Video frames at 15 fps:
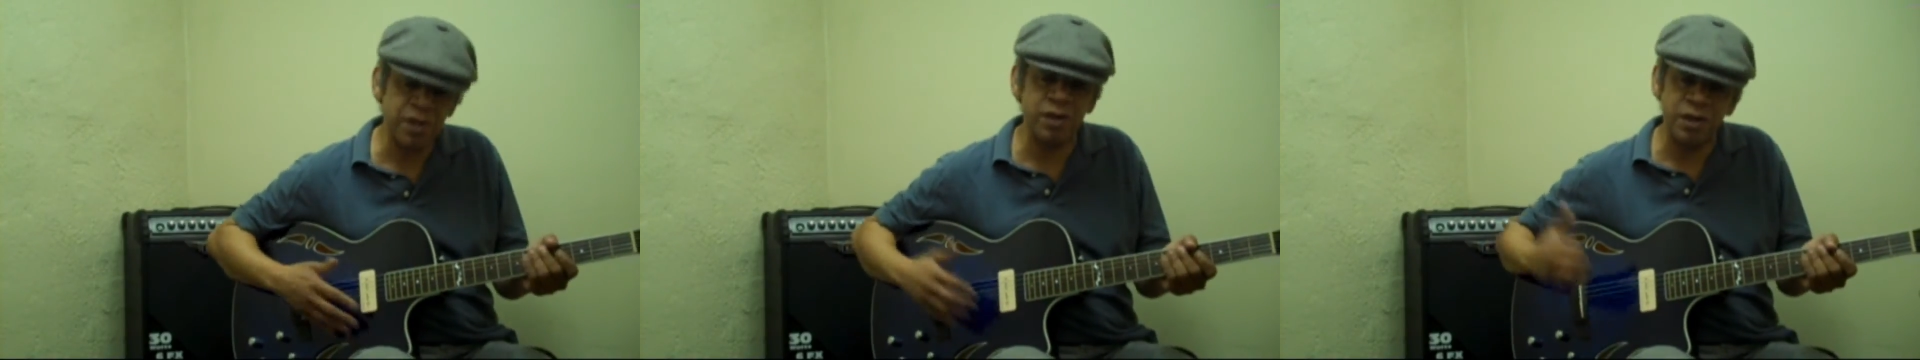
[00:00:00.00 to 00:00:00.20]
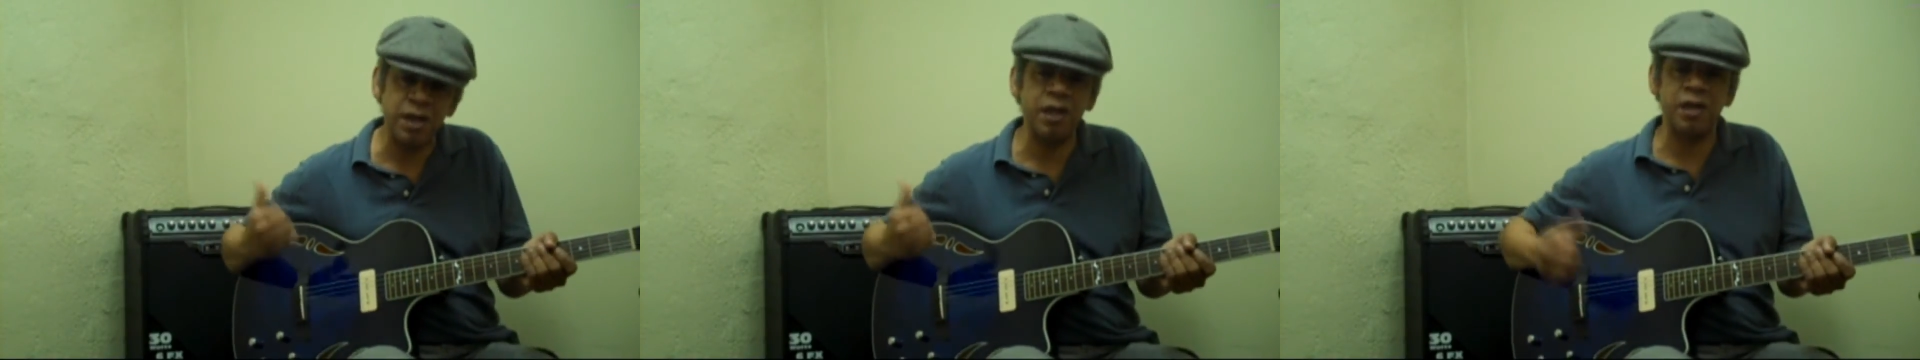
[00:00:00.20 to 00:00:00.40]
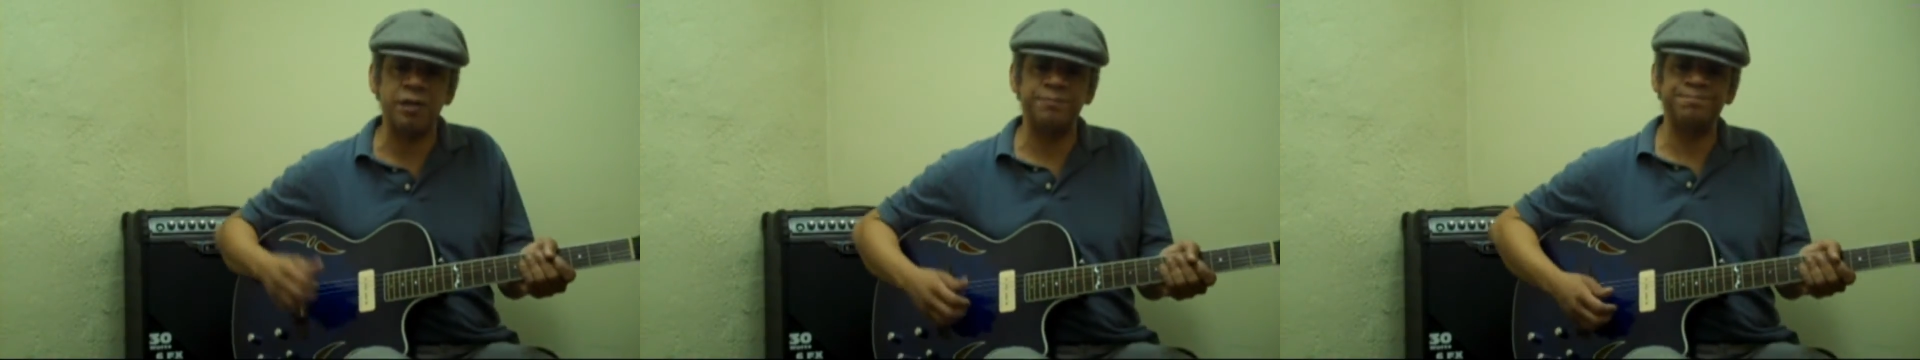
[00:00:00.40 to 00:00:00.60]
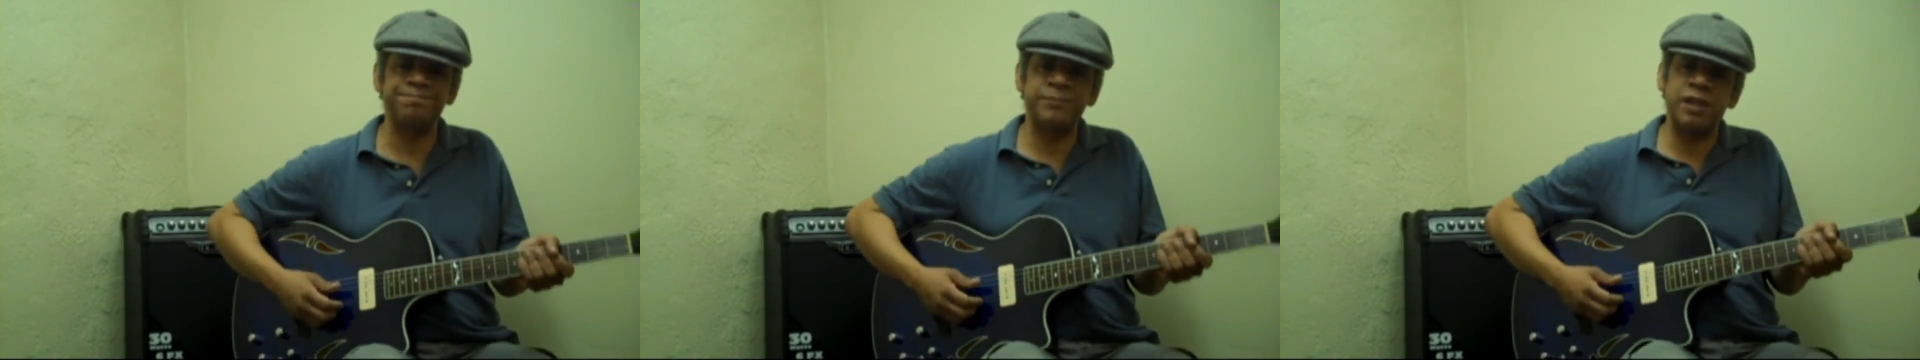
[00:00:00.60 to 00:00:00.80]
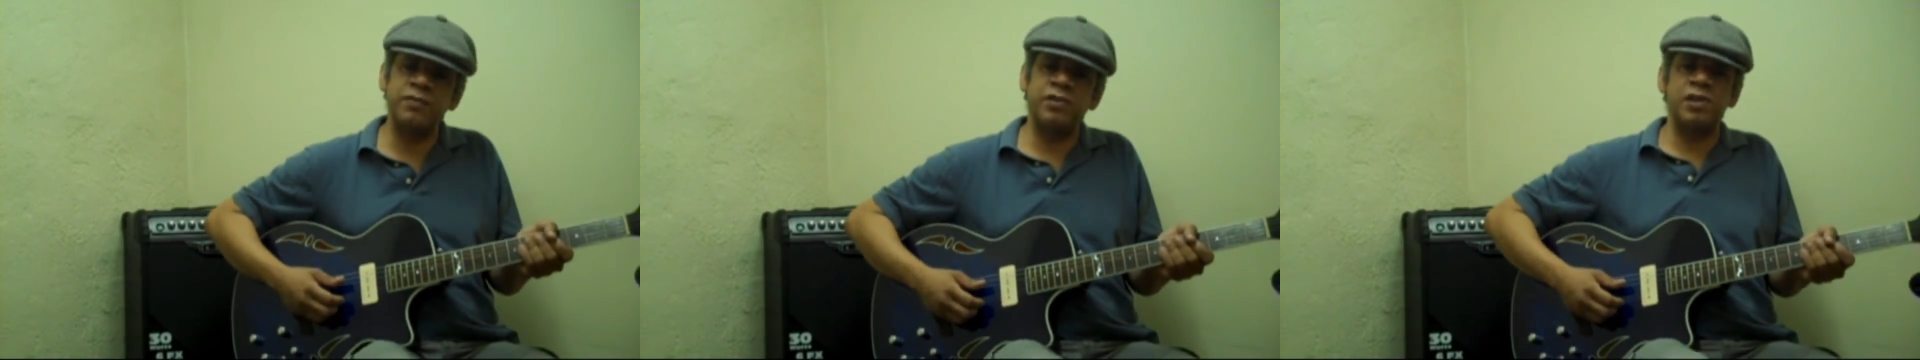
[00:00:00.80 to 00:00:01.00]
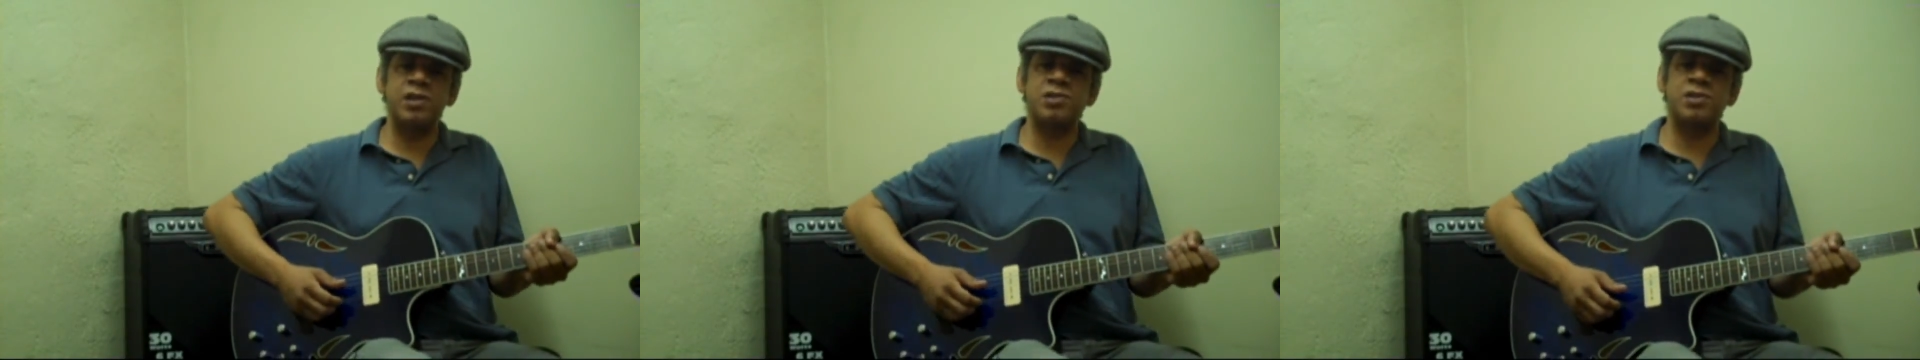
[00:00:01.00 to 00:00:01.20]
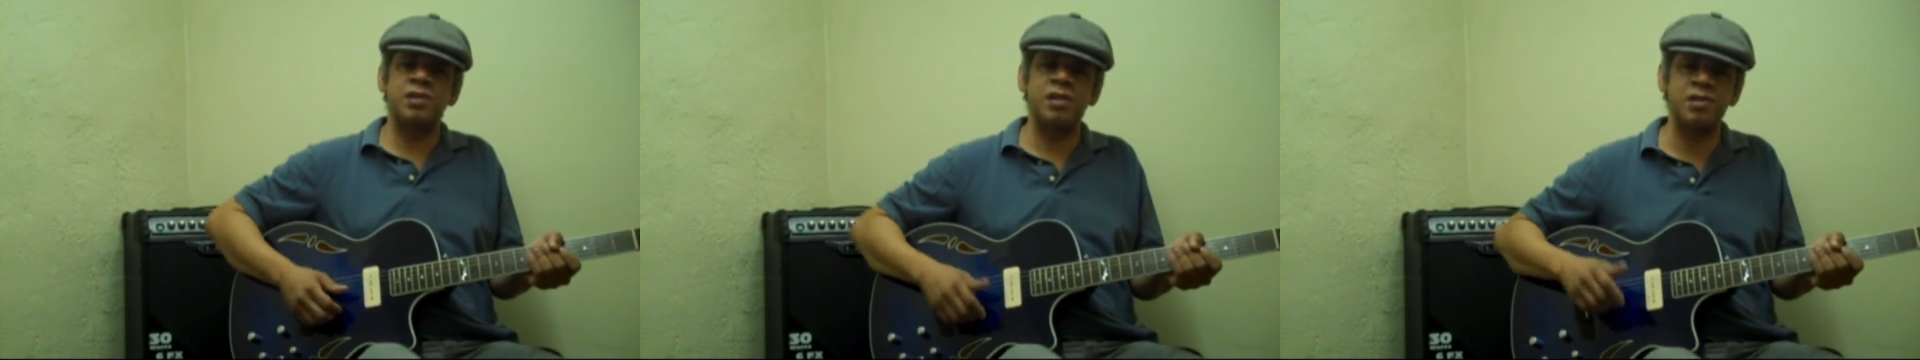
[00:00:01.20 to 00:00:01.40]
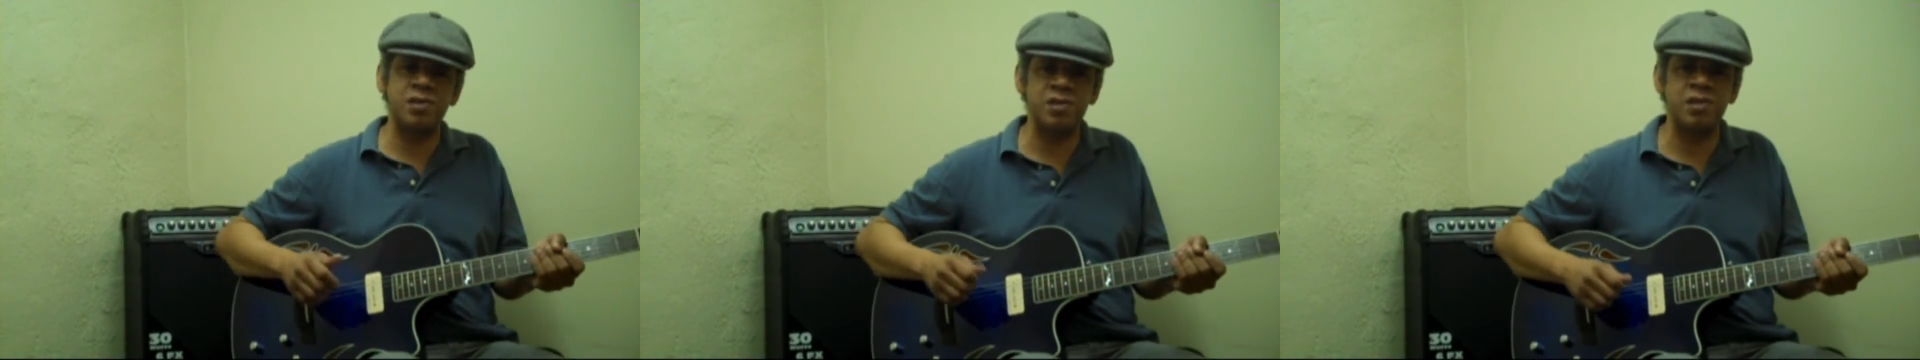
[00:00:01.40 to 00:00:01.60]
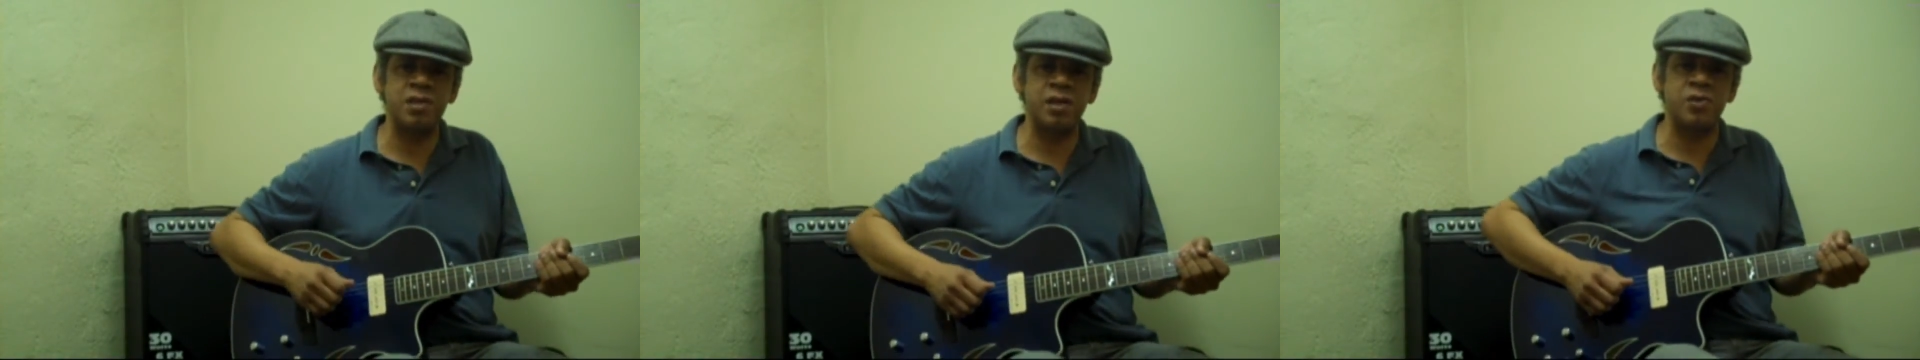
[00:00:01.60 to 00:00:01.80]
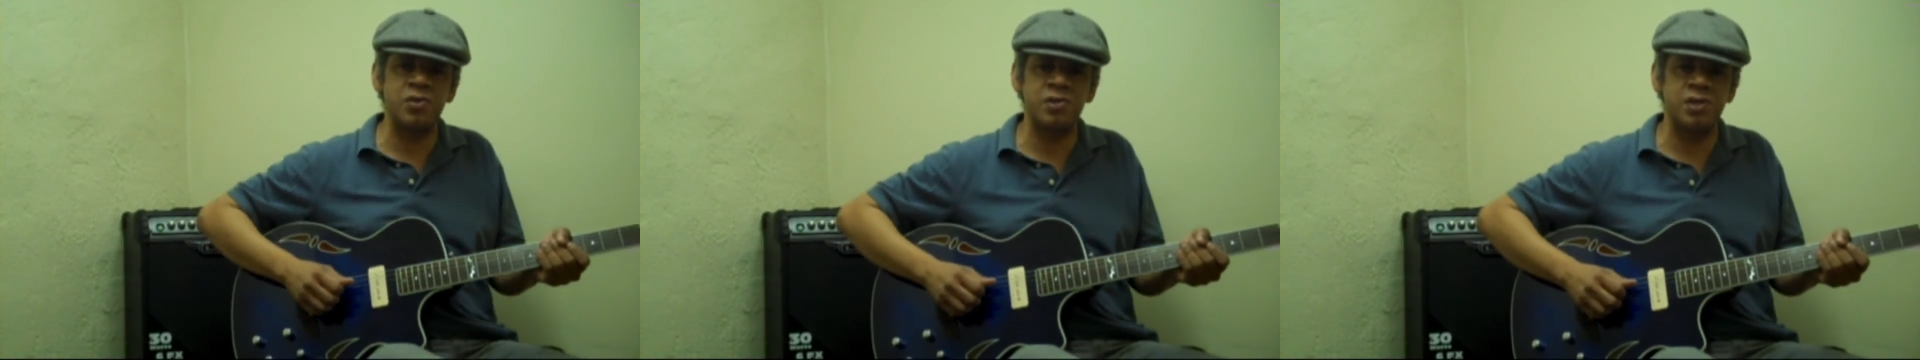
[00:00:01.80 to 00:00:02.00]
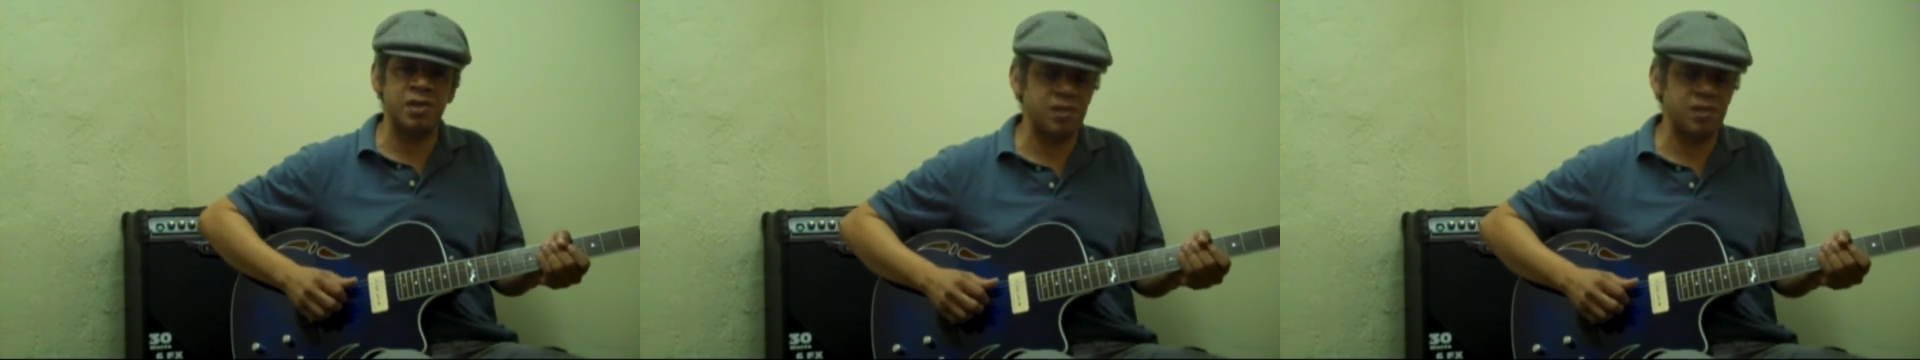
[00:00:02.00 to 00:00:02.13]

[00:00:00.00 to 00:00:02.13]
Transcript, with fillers: good here. Give a listen. This is the acoustic